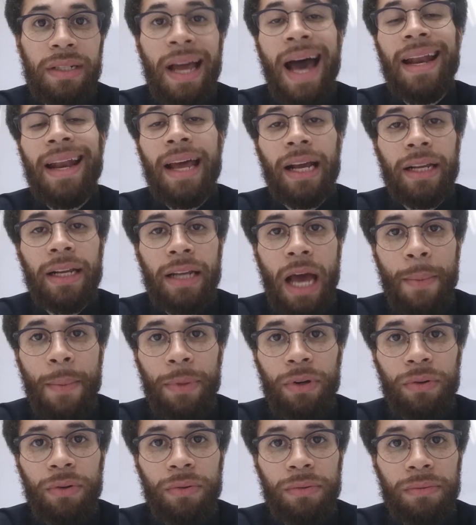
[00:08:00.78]
not
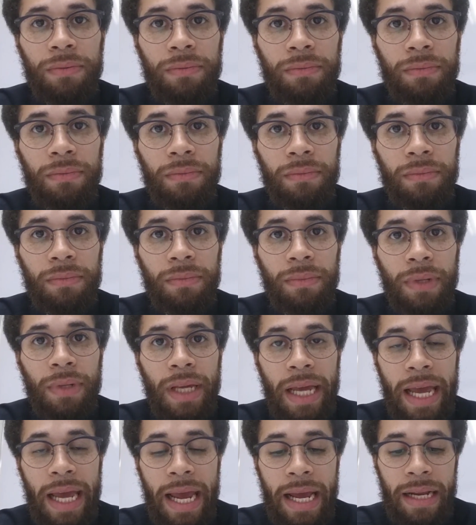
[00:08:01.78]
economical,
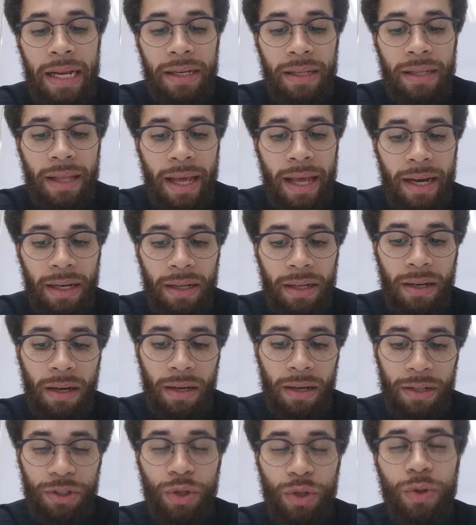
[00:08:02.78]
and that it
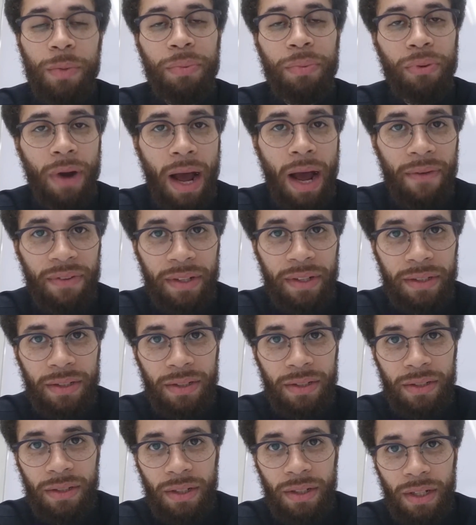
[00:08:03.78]
cut into the
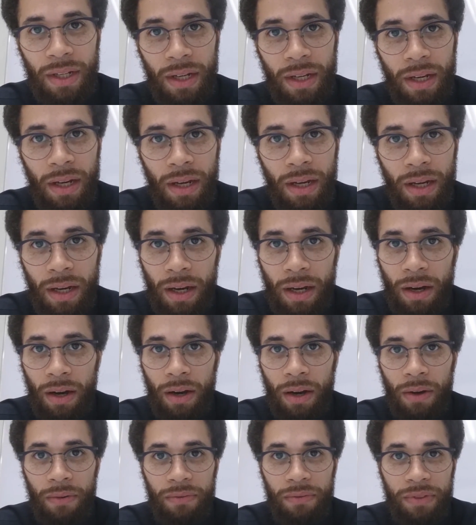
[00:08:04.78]
profits
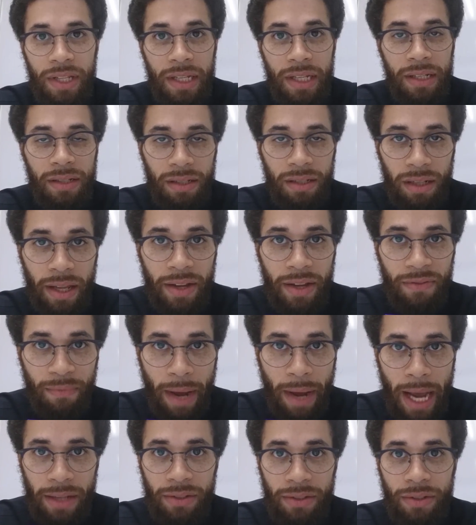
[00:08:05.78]
of the slave
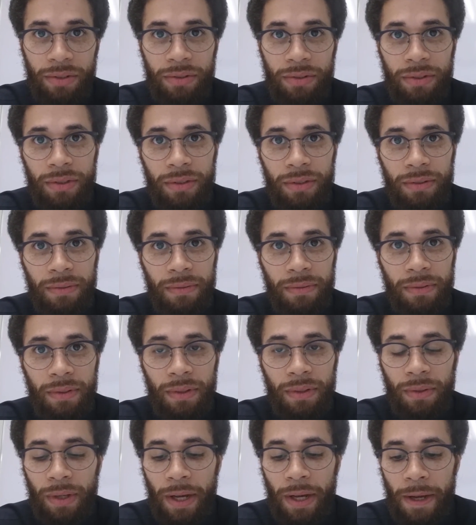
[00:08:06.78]
masters.
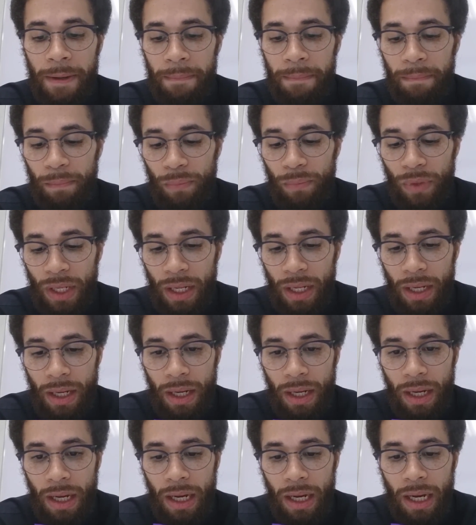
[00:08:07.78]
Okay?
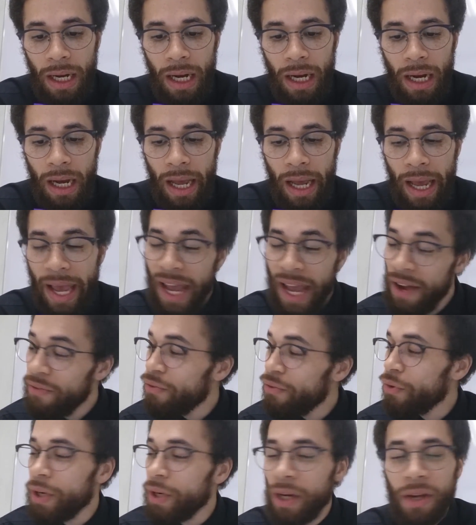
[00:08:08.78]

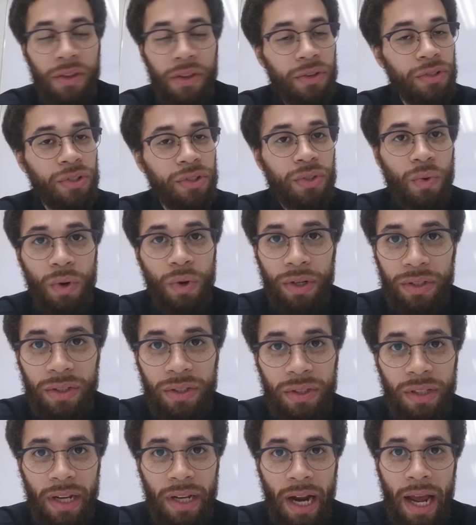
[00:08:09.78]
Every other
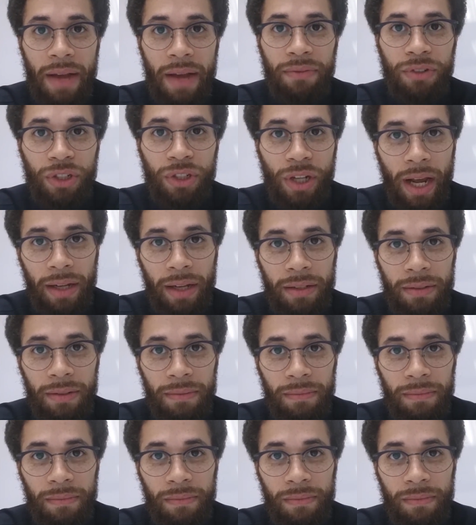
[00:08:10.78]
source that I have checked,